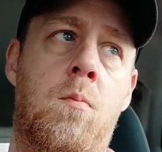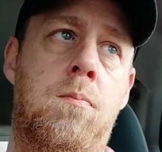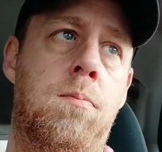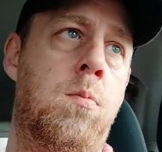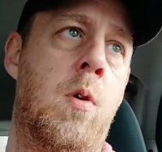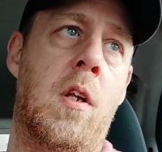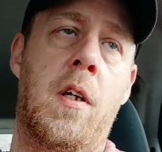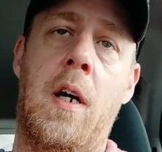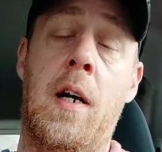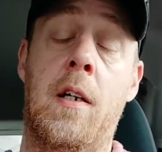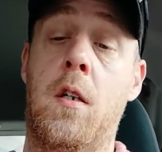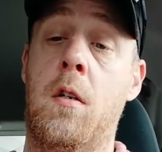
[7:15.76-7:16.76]
really,
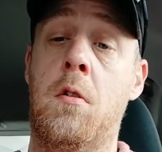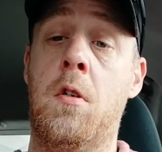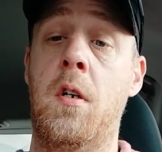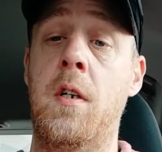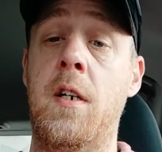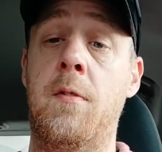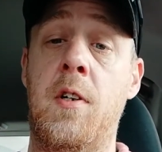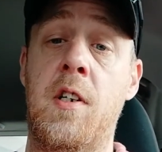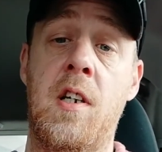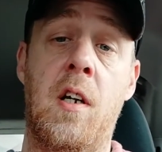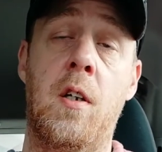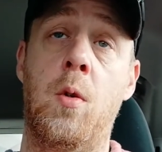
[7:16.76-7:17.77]
I couldn't even
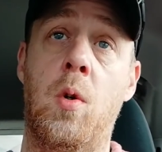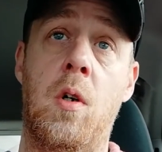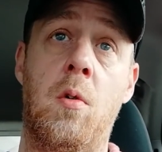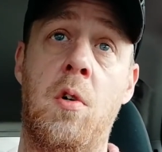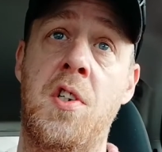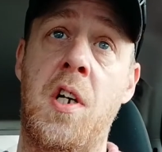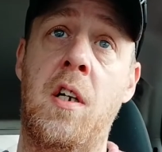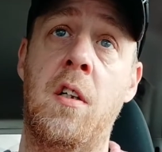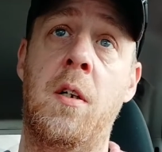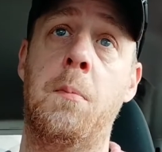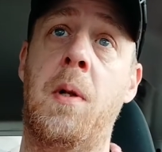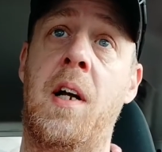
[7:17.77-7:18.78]
tell you where a
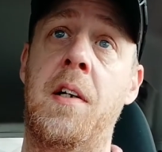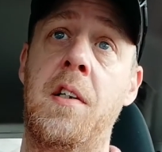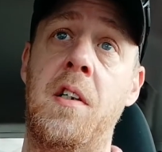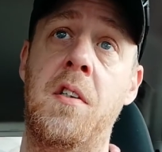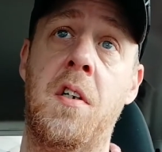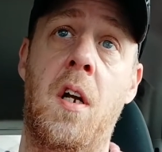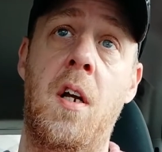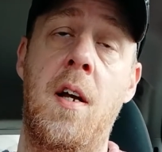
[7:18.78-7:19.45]
recycling plant is.